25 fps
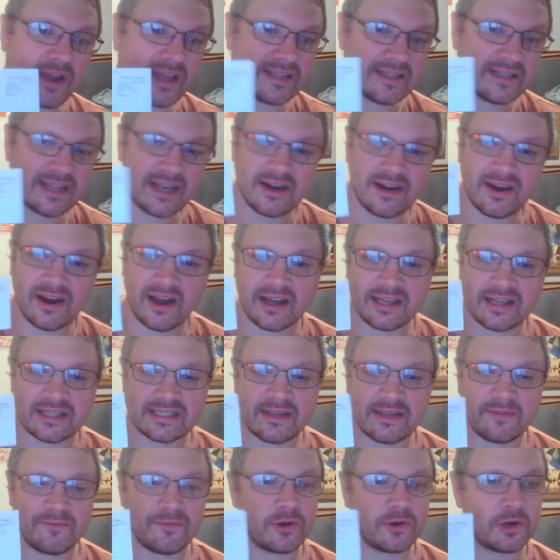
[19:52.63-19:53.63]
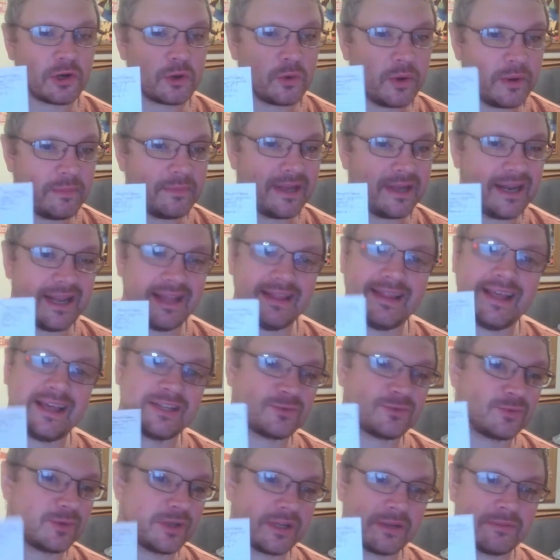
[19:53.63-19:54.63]
there except for equipment, and
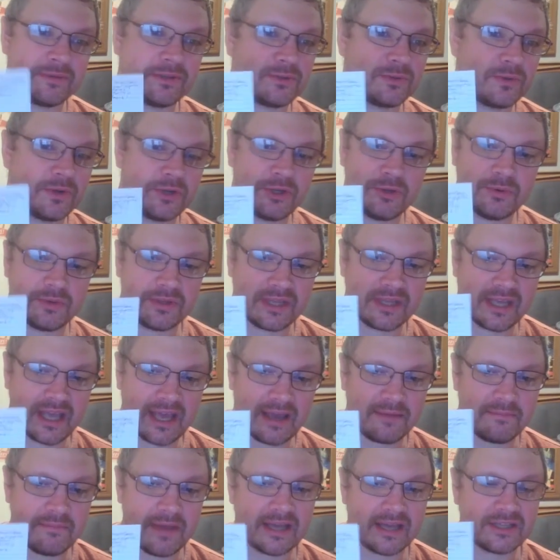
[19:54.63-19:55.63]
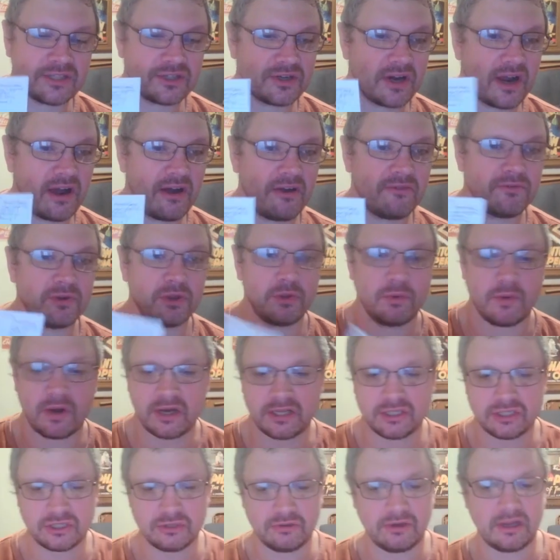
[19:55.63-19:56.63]
that's really between you and the game master, however you want
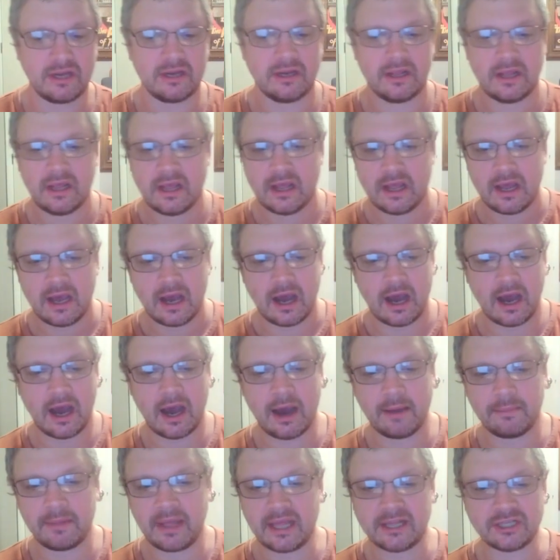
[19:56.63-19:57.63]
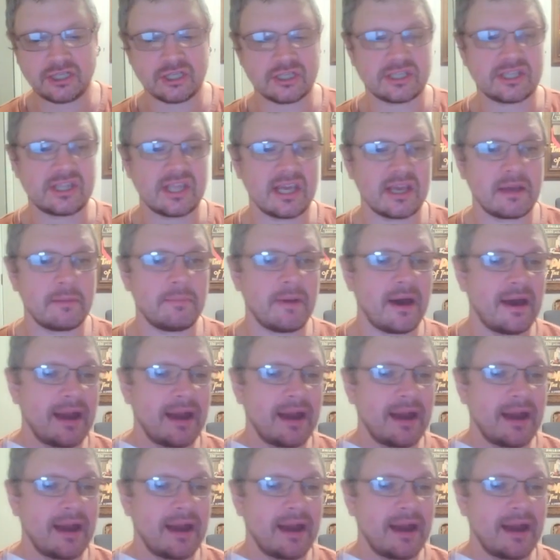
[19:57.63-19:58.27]
to do it. And just think about